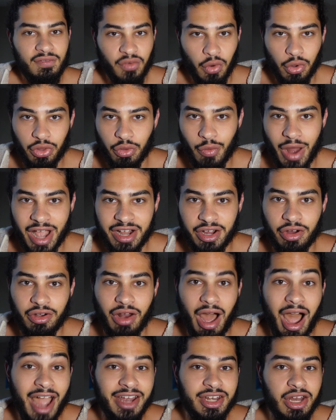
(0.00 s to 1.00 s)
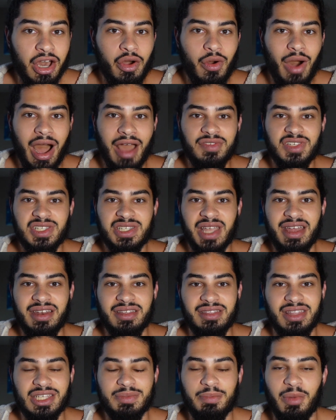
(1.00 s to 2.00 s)
For the record, I know I've
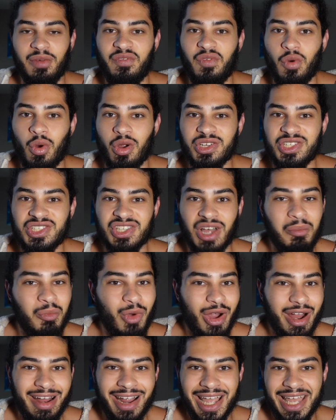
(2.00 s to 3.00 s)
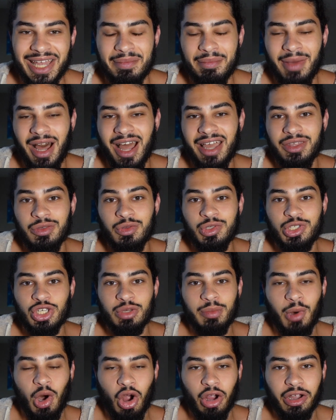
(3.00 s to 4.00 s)
stated this before somewhere in my
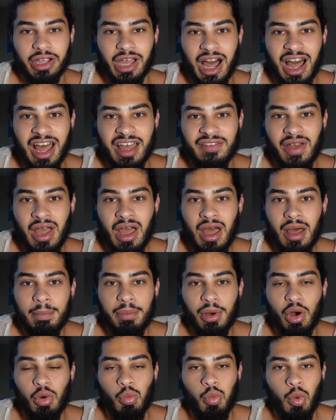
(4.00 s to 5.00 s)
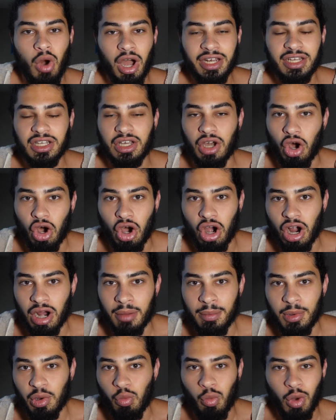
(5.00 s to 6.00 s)
YouTube archive, but 1
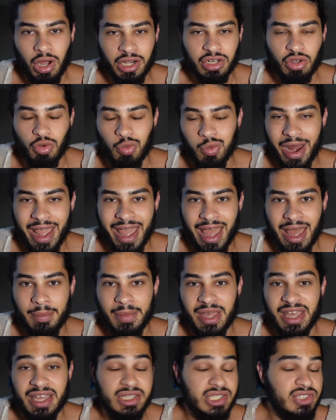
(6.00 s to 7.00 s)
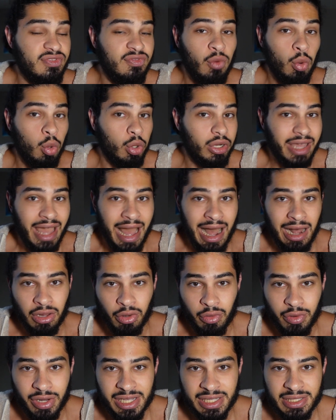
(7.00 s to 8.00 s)
carb, 1 gram is 4
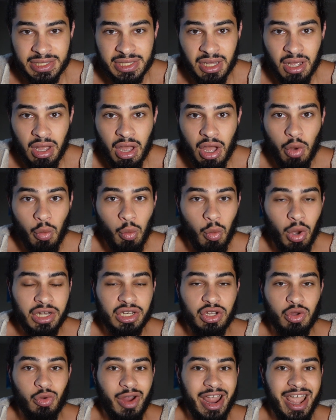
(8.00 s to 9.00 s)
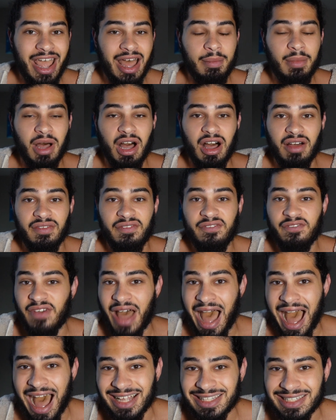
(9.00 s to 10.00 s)
calories, 1 gram of
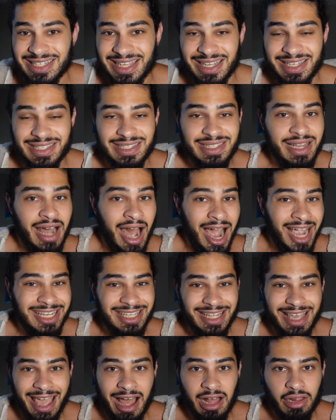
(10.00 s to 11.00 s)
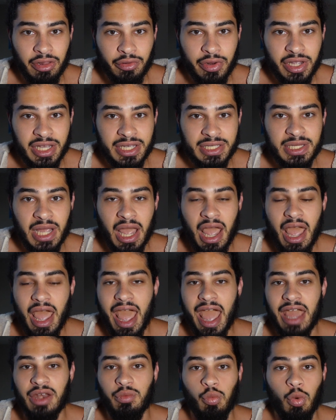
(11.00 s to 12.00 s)
fat is 9 calories,
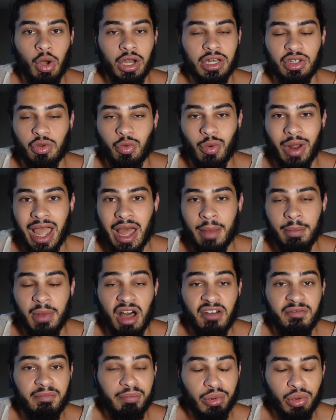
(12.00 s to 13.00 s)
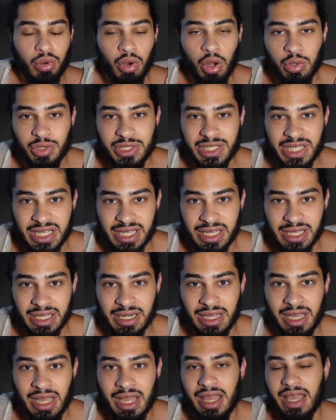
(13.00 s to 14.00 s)
and 1 gram of
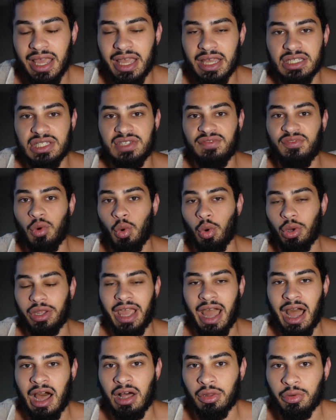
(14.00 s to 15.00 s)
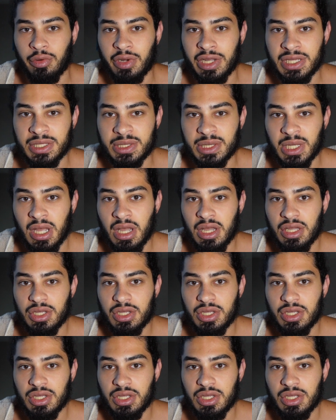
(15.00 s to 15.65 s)
protein is 4 calories.